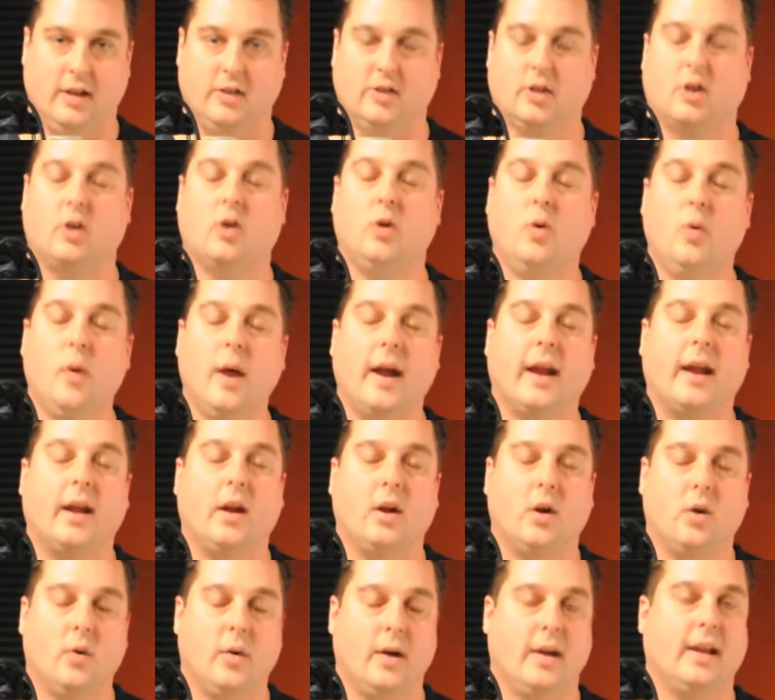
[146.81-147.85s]
It's a
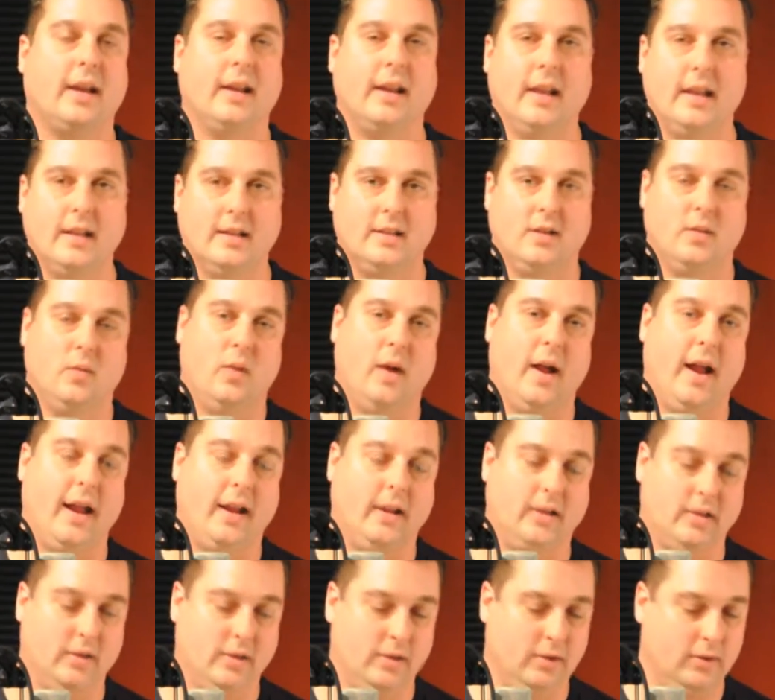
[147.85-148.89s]
quick and easy way
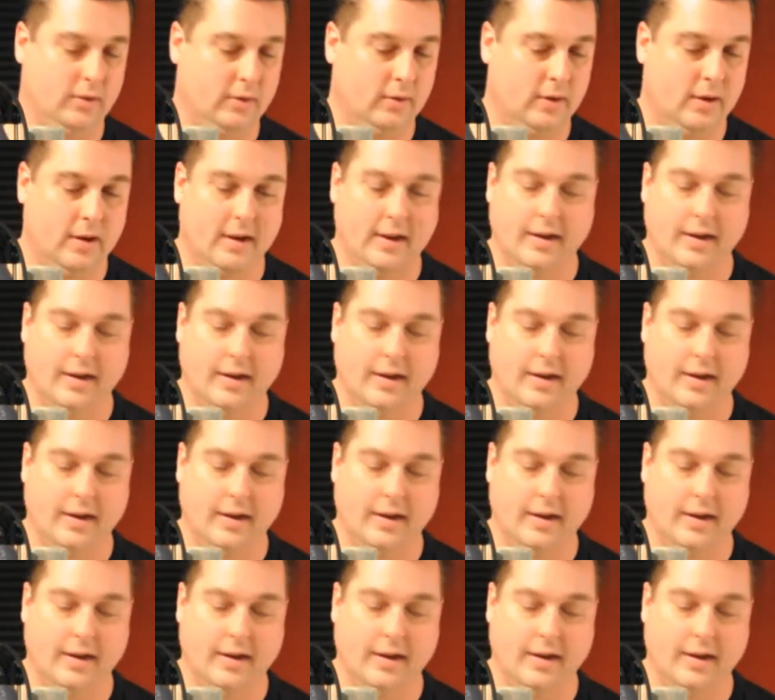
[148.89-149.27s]
to